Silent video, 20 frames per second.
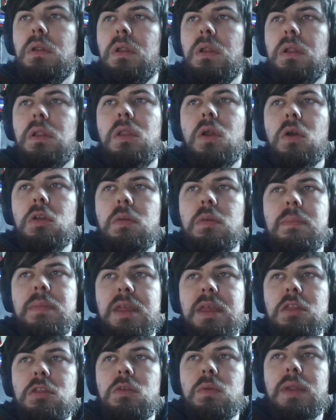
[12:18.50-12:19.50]
not a
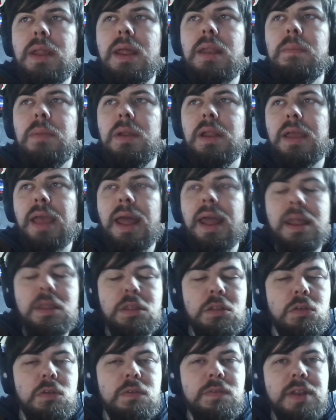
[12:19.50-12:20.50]
means to an end, but again as
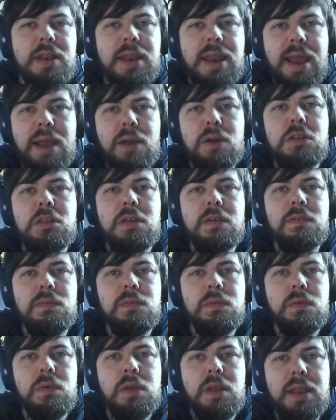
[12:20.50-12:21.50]
a sort of a
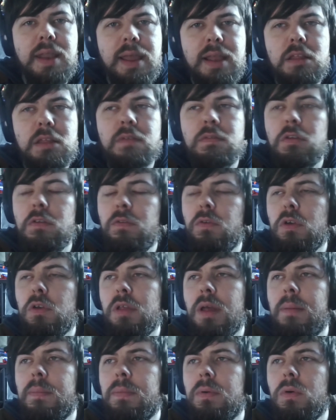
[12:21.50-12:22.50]
narrative connective. So for
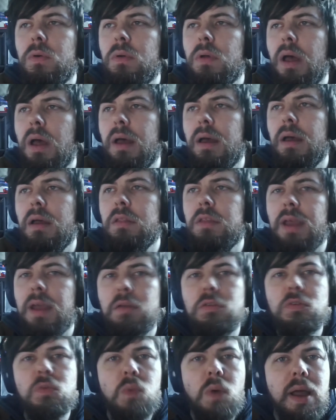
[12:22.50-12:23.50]
example, the
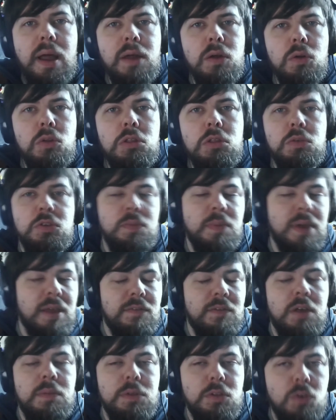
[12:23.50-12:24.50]
Outer Wilds, which you may
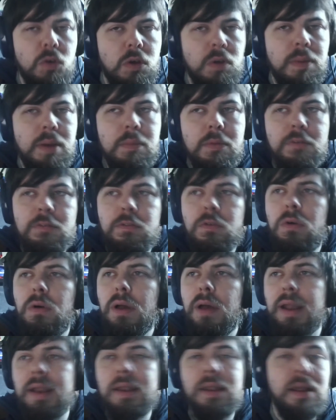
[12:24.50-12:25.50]
have heard me talk about before,
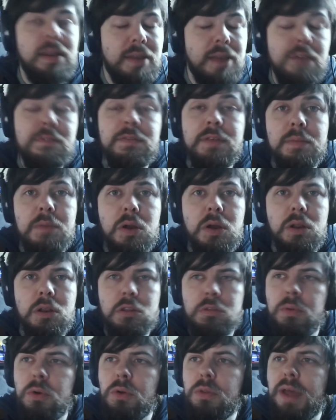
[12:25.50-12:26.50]
and I definitely am not going
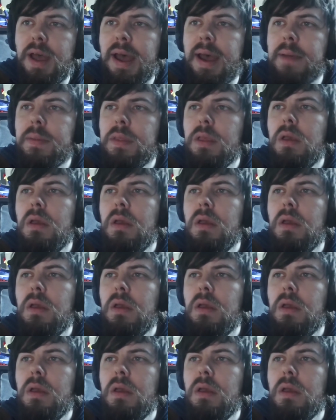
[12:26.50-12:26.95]
to spoil that.